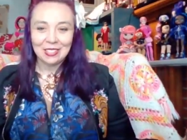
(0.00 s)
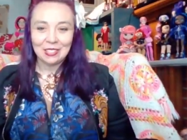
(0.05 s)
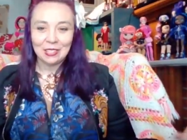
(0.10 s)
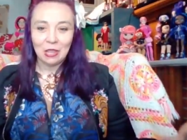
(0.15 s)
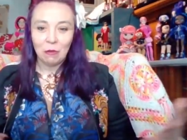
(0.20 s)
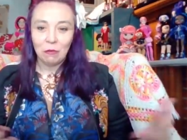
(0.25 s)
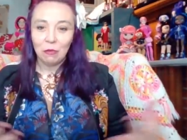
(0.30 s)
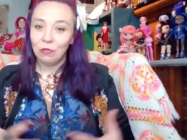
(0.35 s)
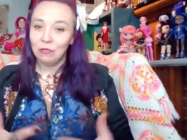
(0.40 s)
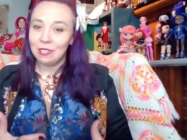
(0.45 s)
which
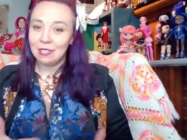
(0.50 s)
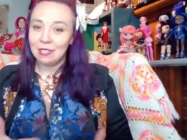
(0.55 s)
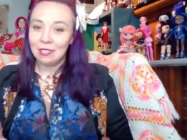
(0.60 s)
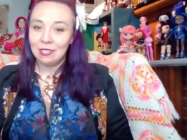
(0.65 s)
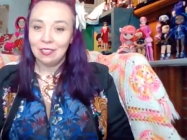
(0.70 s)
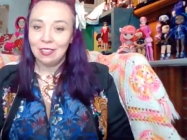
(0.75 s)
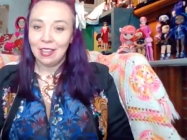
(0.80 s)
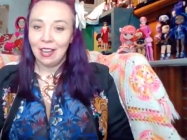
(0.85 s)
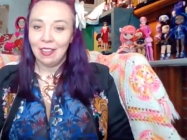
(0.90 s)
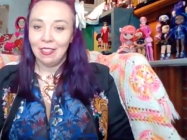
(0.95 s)
some
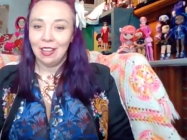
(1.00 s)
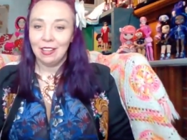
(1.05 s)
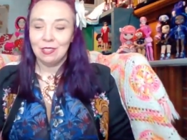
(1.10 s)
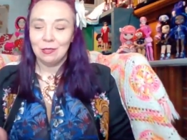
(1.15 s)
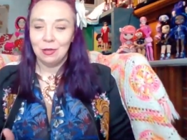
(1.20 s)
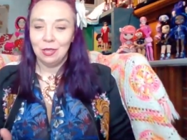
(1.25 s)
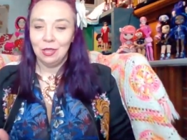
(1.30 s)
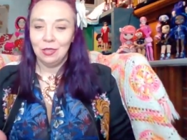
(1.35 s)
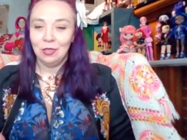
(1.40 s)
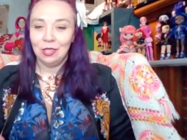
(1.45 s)
movies do that.
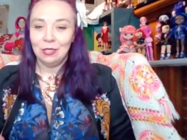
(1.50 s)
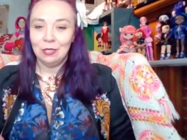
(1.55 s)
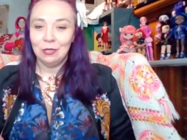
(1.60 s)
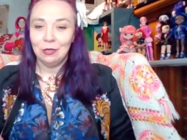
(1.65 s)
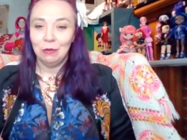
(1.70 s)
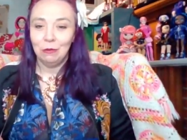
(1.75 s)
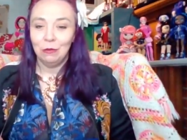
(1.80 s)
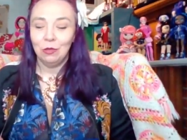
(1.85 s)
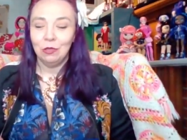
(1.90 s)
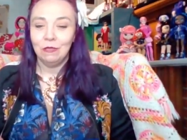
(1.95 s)
That's what you can
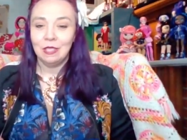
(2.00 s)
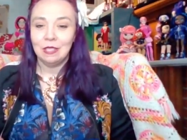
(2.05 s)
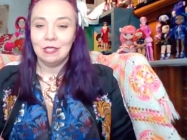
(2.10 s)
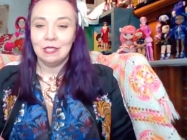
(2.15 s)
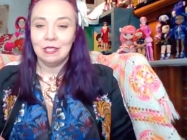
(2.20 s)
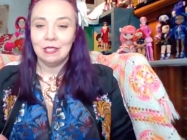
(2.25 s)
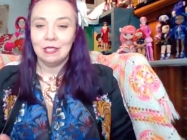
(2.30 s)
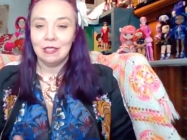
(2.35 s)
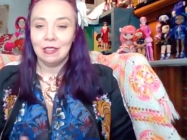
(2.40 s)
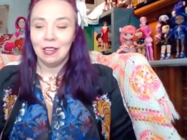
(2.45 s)
do in
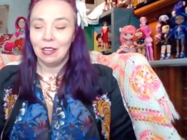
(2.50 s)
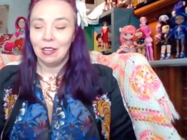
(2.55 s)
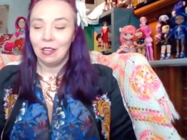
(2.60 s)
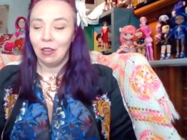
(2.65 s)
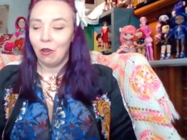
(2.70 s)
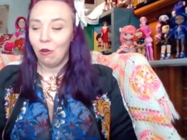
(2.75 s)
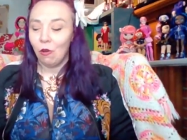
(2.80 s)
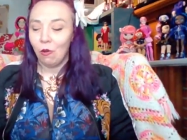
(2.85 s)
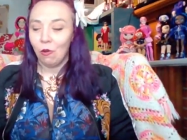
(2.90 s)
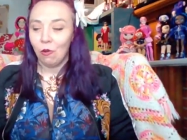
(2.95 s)
movies. It's
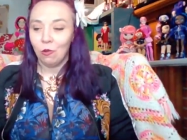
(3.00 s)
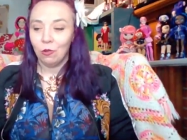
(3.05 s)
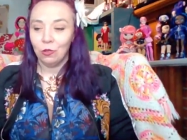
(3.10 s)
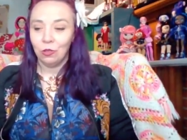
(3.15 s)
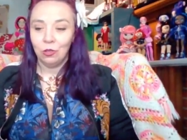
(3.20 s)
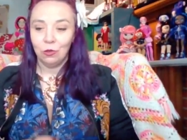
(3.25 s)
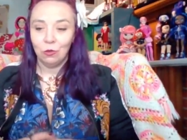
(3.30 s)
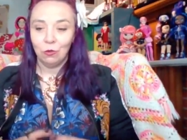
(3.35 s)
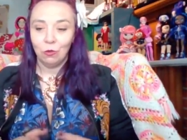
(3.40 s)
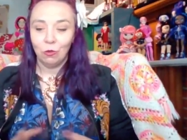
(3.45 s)
like a
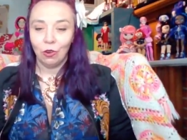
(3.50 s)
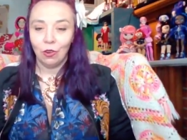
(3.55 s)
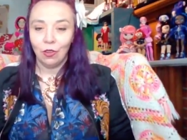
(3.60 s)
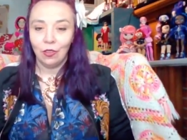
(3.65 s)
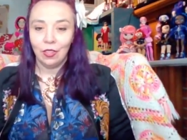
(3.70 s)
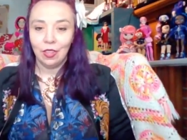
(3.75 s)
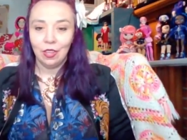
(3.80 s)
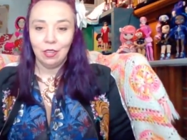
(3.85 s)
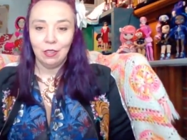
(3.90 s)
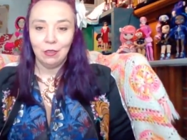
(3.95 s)
whole new
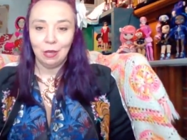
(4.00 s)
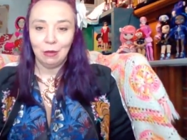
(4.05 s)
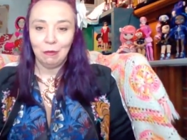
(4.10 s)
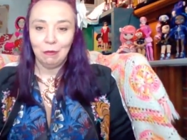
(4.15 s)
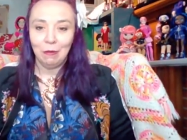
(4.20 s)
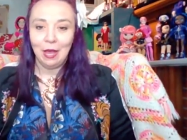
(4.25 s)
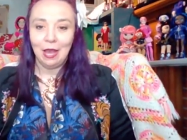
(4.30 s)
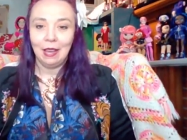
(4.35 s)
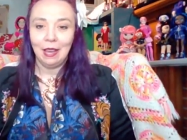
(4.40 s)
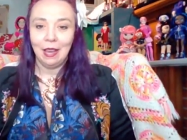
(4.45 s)
world that you
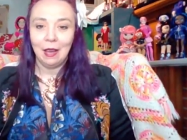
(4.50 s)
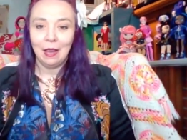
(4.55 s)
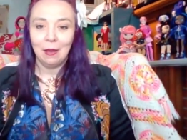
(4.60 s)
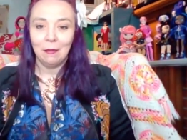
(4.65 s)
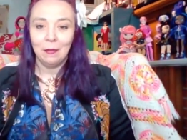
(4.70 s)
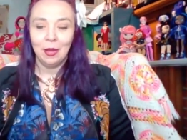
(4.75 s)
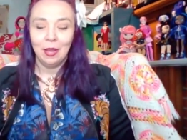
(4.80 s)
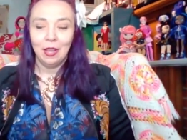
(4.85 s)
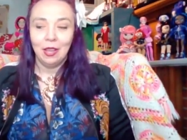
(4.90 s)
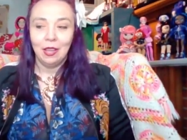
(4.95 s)
can make
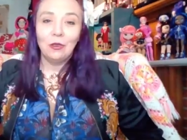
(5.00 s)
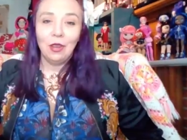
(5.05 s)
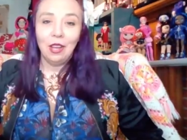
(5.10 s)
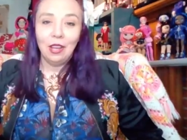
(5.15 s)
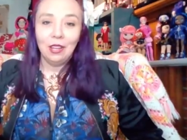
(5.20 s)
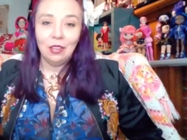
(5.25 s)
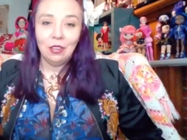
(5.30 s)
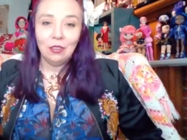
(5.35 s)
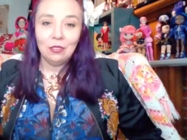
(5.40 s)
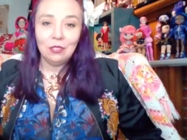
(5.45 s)
up.
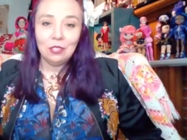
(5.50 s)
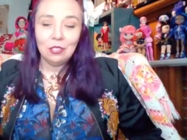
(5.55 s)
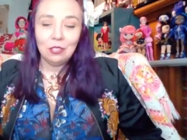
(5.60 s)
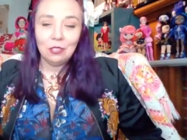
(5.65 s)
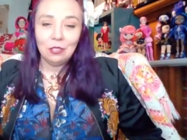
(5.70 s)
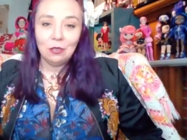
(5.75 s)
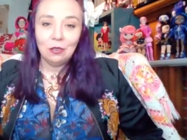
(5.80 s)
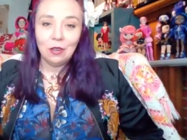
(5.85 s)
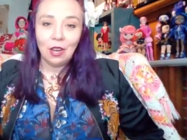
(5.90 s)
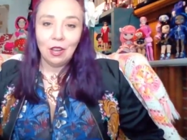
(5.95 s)
So I go
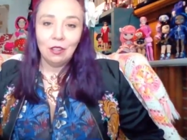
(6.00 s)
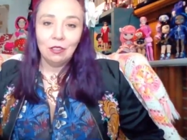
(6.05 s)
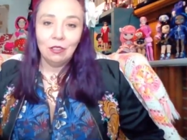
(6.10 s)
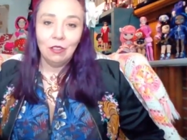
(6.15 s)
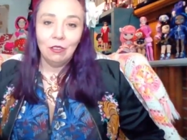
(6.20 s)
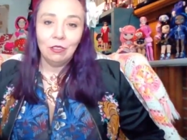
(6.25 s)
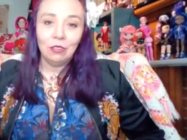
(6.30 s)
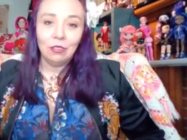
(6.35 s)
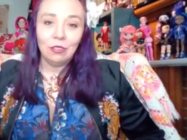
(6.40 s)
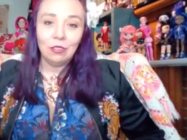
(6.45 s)
to a
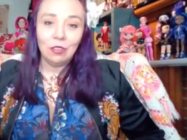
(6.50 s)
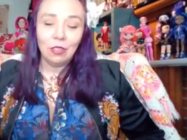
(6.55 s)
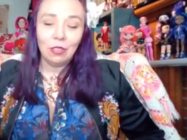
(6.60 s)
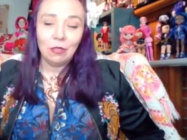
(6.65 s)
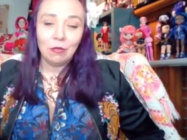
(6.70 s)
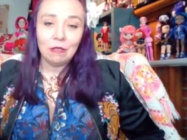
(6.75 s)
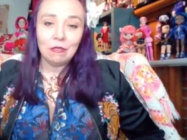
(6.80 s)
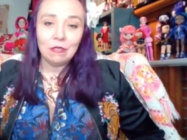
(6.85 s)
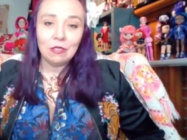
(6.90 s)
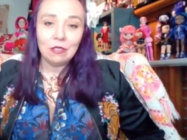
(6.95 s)

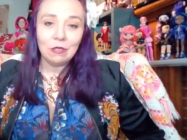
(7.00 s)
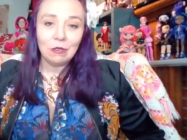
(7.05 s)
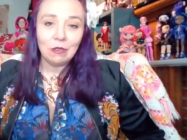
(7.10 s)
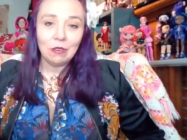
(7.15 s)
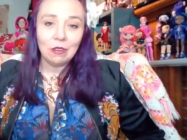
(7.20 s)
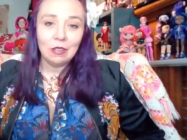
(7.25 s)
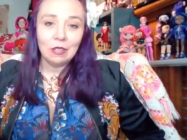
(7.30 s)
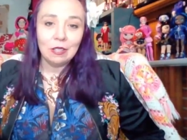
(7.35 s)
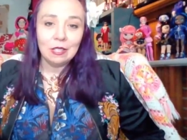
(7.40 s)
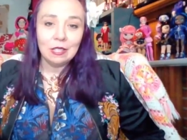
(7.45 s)
local thrift
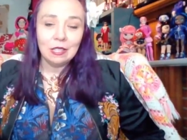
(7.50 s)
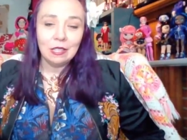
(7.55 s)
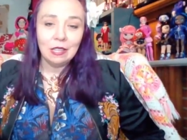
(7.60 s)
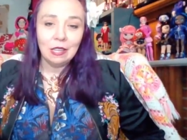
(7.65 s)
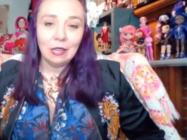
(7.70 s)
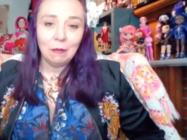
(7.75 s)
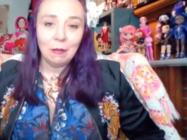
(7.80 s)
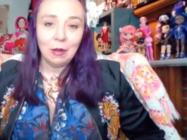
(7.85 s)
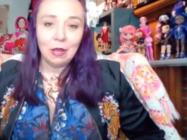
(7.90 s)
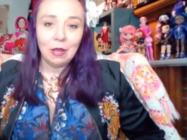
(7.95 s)
store
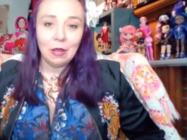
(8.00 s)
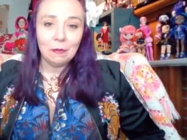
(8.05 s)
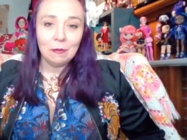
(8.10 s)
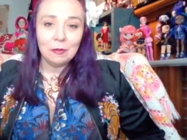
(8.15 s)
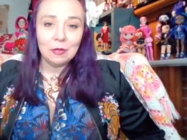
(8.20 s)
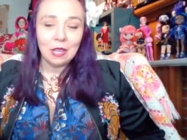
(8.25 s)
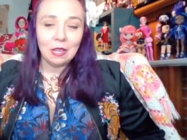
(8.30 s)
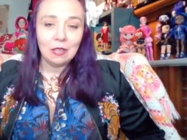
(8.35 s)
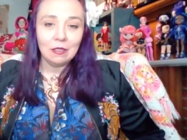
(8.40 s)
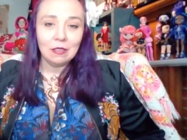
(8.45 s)
to get my
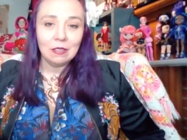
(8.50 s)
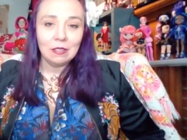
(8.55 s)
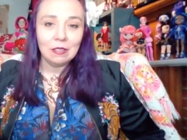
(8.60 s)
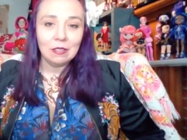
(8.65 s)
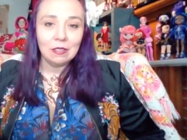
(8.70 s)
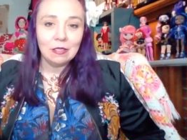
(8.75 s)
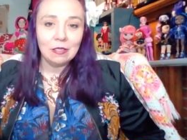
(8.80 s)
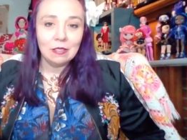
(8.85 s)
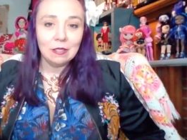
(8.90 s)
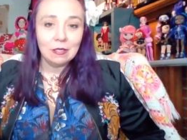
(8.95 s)

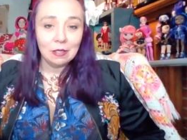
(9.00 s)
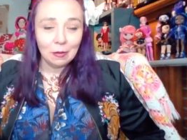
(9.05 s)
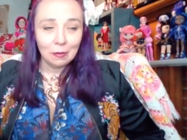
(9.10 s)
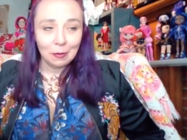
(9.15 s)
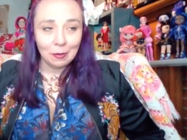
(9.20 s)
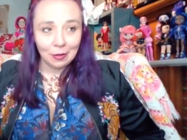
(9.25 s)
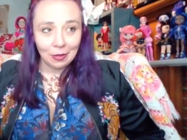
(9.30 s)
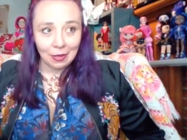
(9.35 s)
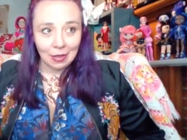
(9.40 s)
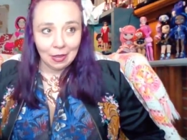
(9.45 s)
upcycle
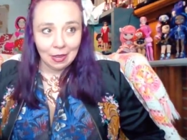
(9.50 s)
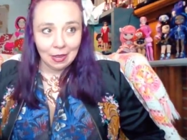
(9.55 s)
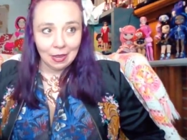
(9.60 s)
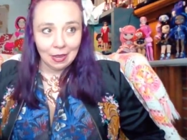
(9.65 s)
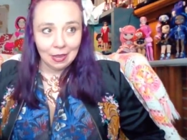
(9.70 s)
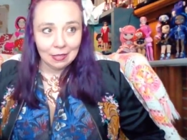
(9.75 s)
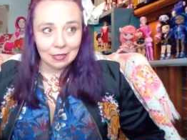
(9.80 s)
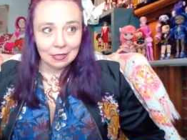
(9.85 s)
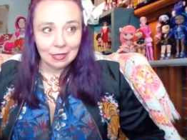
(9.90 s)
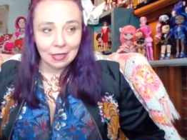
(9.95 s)

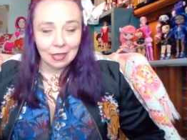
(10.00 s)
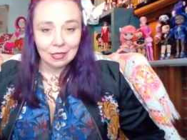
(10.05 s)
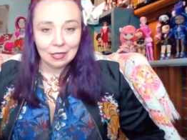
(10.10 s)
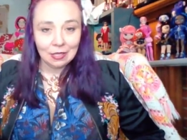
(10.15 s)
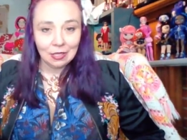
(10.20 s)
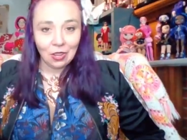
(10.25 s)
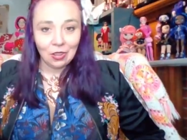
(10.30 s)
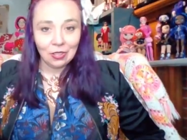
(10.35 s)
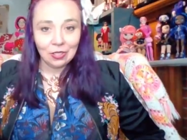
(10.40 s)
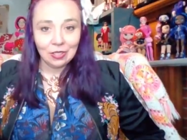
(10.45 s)
supplies.
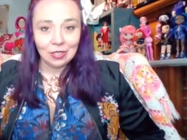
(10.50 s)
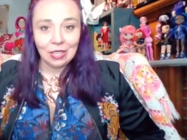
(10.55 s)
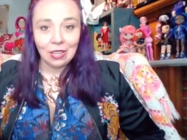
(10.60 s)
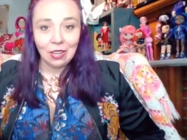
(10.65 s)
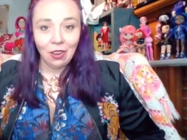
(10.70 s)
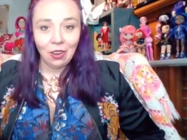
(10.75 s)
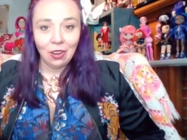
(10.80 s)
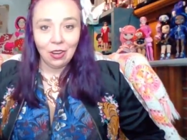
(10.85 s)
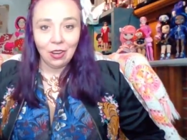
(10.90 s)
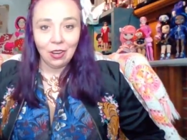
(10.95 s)
It's called The